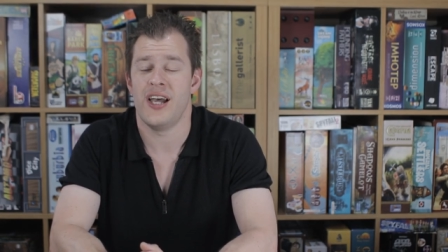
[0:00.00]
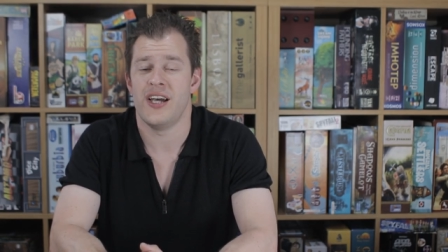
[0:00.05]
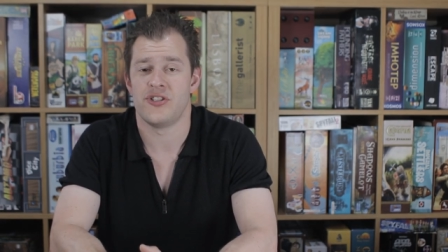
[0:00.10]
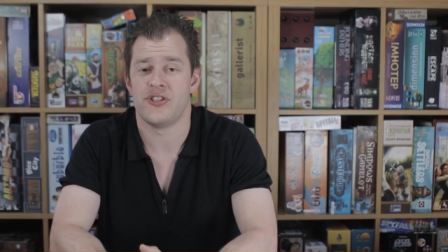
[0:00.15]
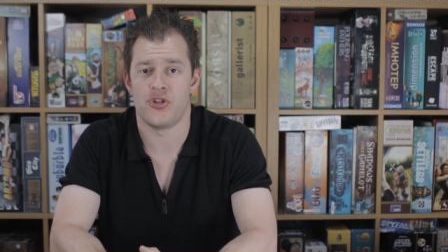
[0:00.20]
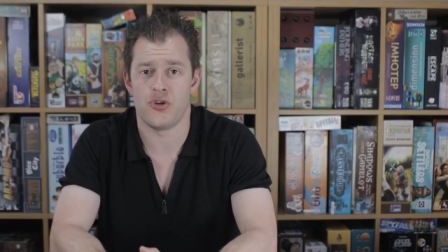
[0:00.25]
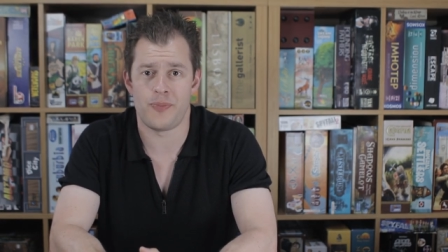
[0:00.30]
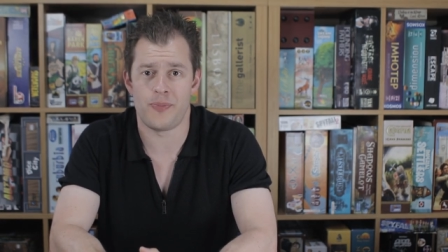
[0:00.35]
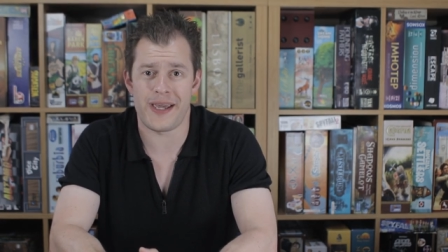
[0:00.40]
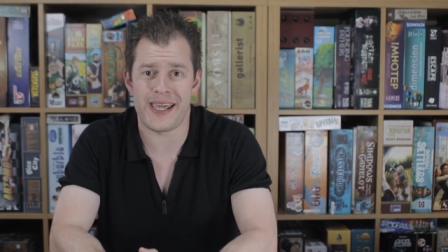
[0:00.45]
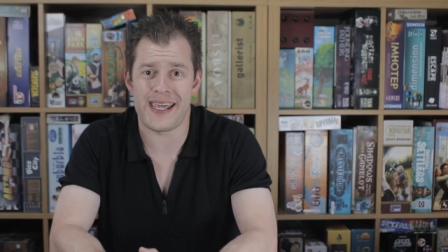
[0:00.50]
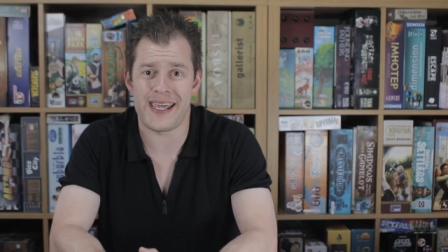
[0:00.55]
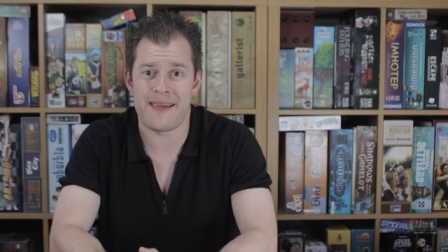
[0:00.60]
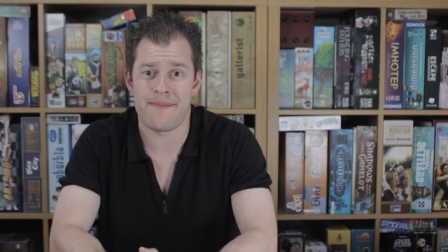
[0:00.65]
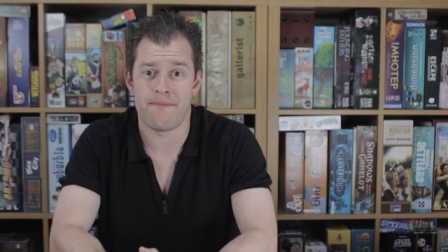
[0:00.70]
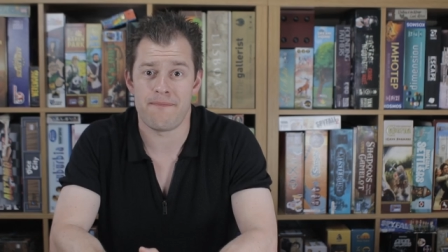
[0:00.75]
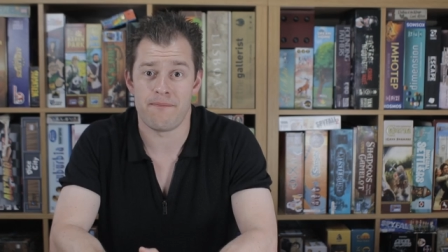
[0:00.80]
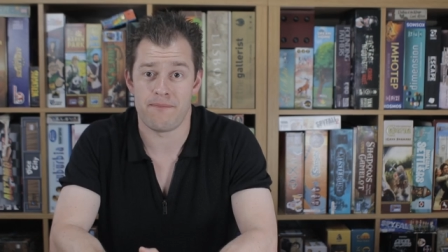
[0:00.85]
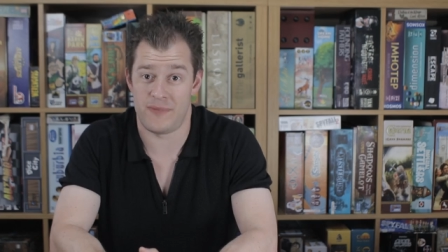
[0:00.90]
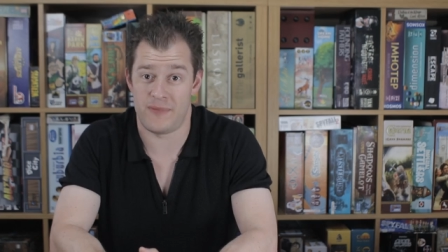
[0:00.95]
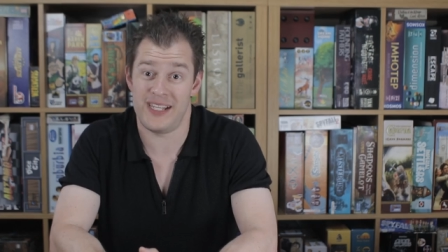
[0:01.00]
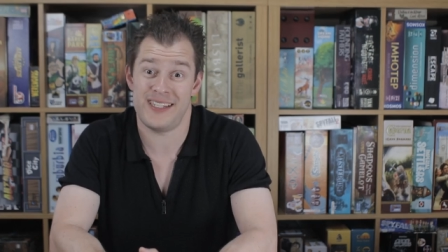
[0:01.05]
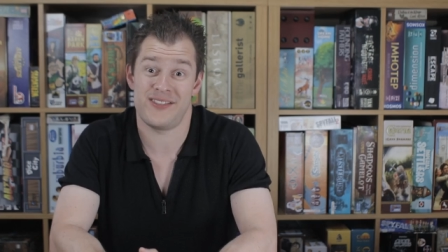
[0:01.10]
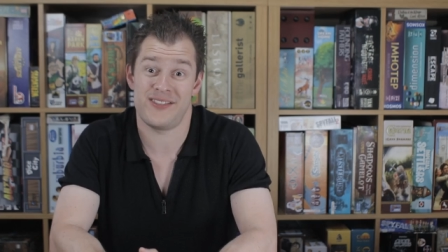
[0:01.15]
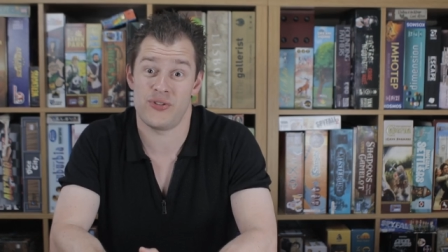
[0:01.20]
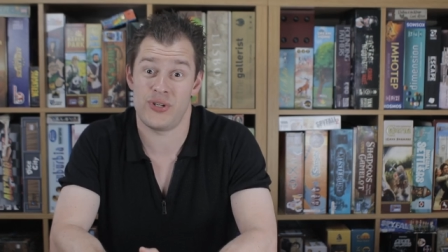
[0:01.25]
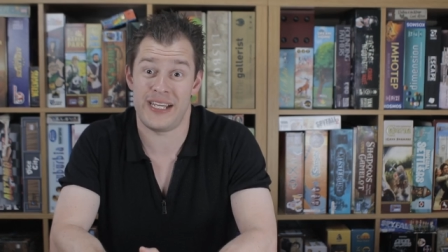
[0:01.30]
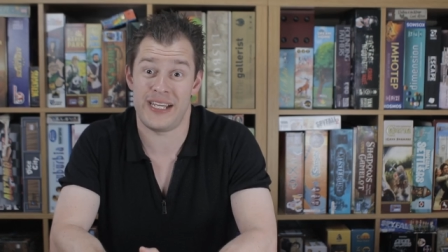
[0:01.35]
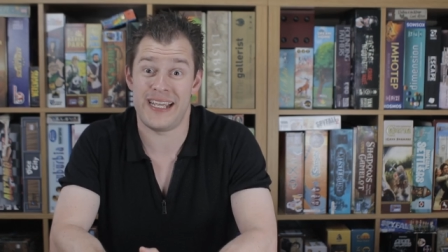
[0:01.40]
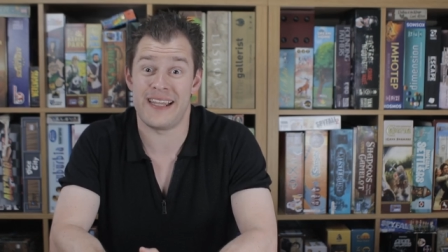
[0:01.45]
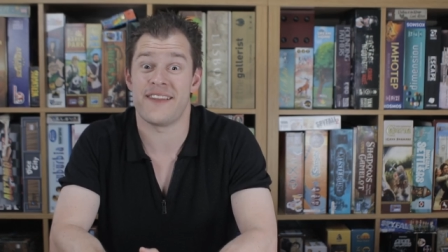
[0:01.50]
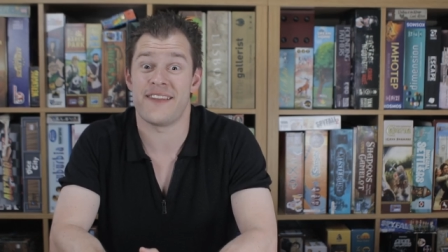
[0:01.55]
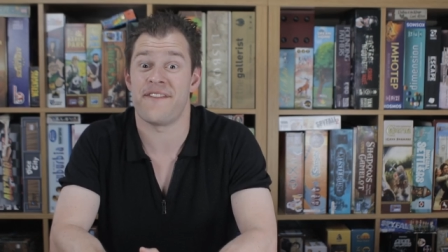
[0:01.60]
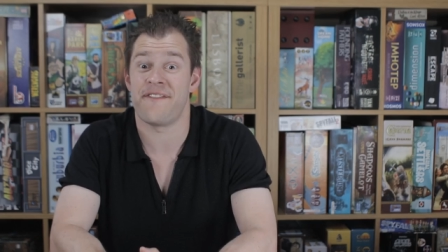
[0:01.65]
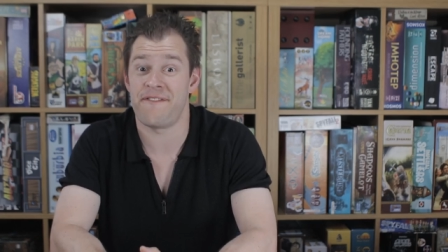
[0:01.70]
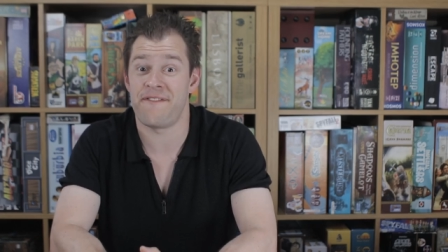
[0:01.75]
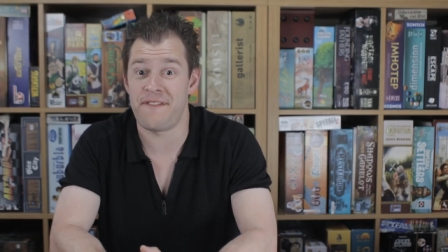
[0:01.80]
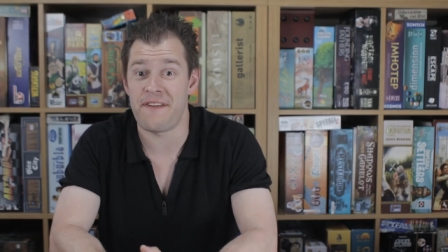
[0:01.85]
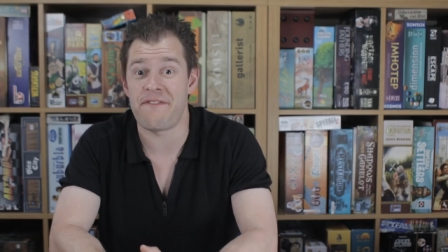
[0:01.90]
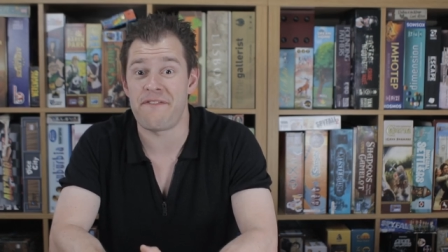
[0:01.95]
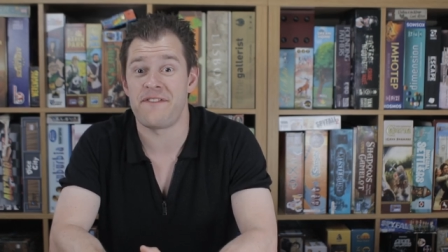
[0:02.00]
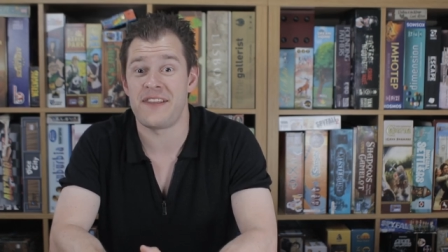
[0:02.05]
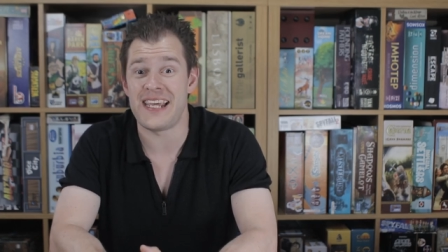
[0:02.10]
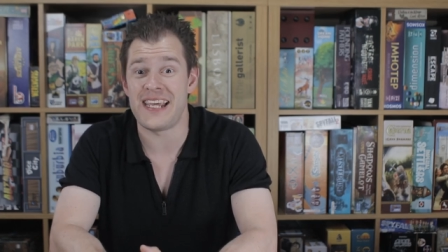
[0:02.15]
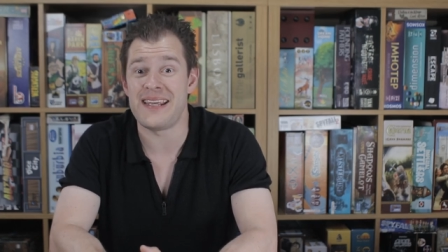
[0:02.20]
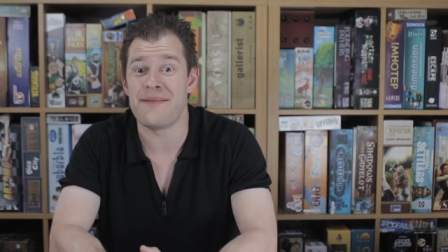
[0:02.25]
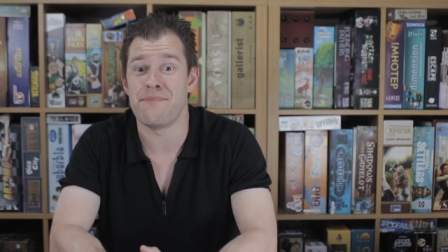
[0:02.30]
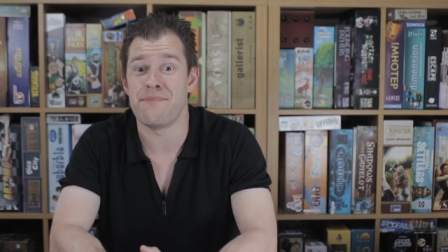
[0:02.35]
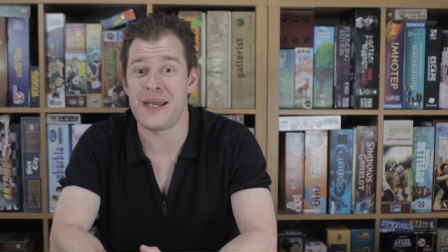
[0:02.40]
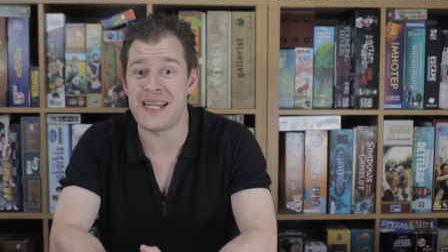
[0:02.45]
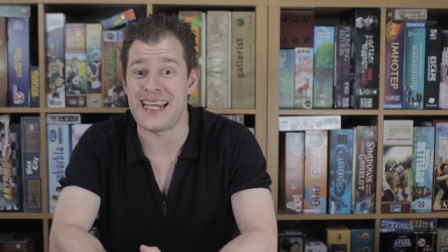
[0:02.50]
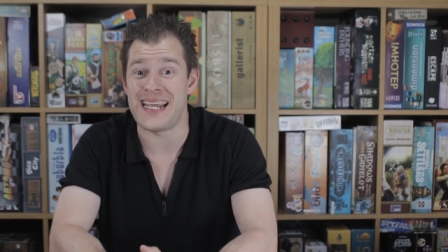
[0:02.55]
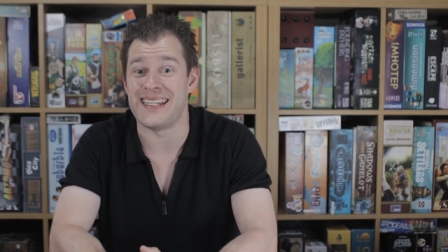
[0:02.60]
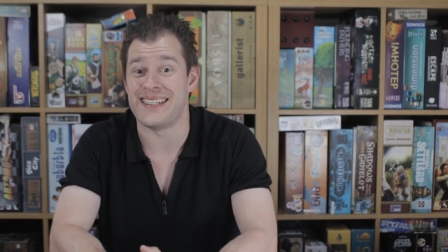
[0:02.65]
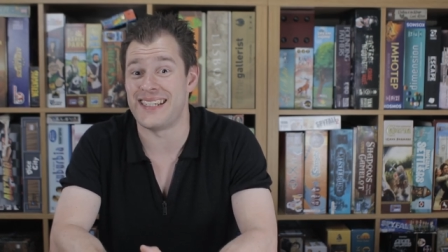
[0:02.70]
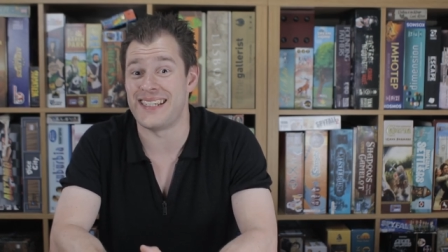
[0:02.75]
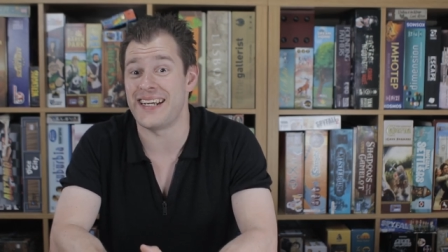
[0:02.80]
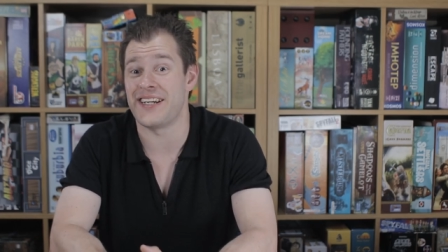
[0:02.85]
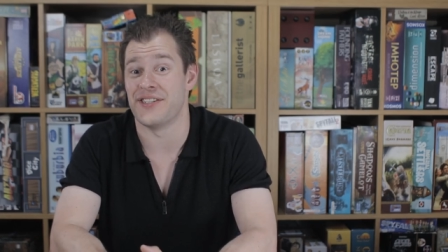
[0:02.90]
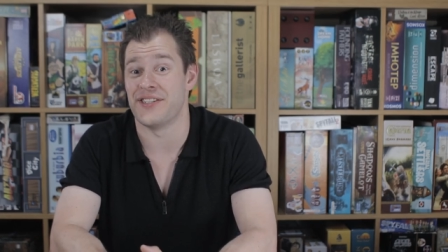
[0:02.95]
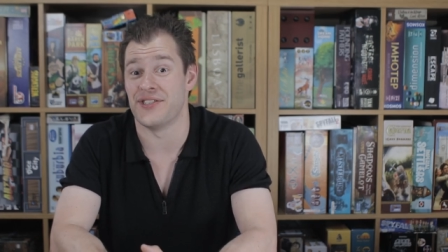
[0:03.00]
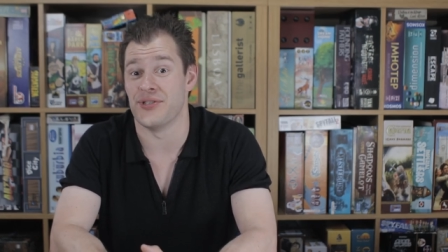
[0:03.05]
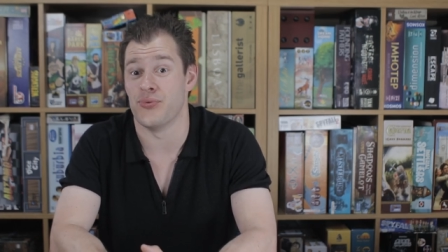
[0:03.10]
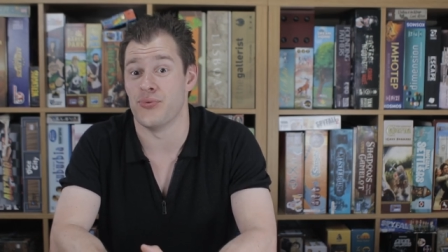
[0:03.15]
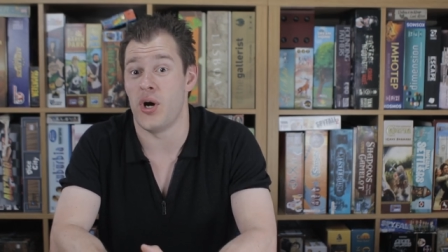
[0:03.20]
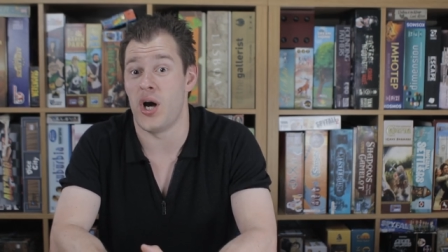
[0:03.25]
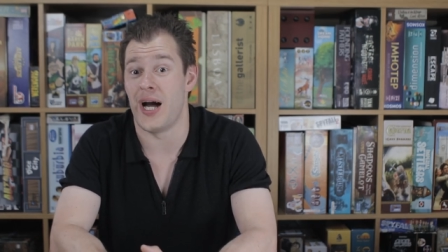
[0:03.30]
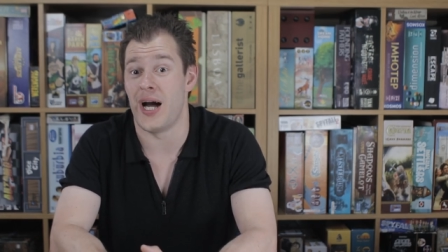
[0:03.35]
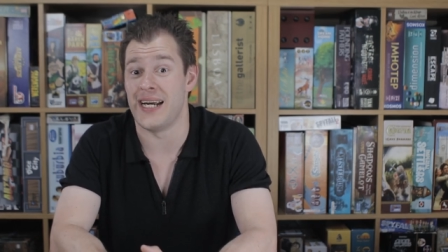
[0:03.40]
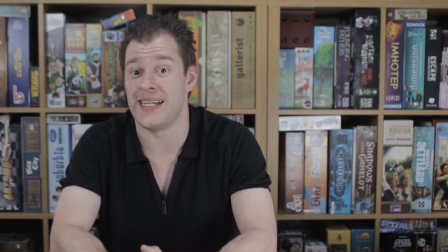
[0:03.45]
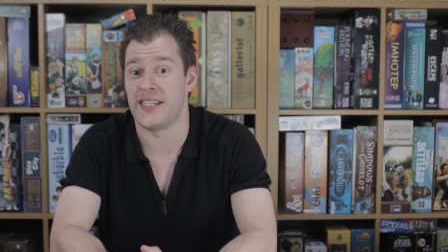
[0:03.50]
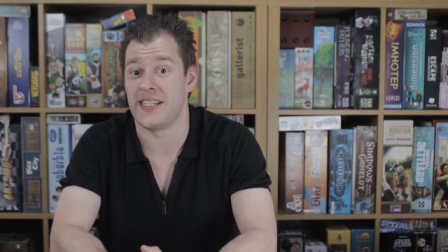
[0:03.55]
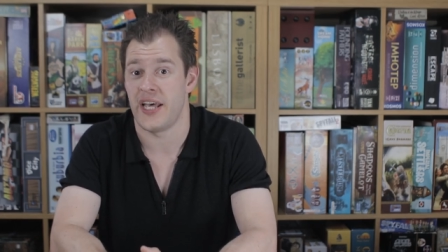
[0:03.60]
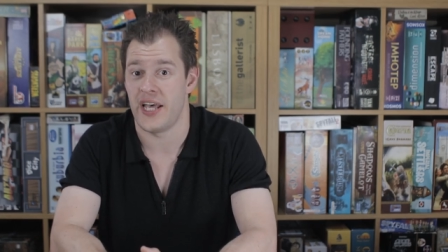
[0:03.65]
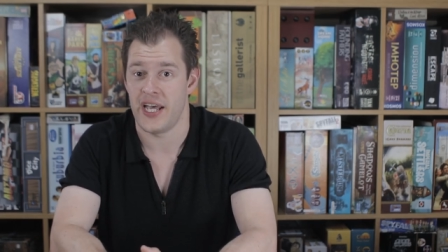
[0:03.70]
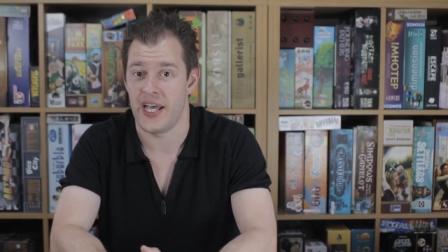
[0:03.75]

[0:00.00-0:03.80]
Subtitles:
to be literally the 15-minute Ticket to Ride.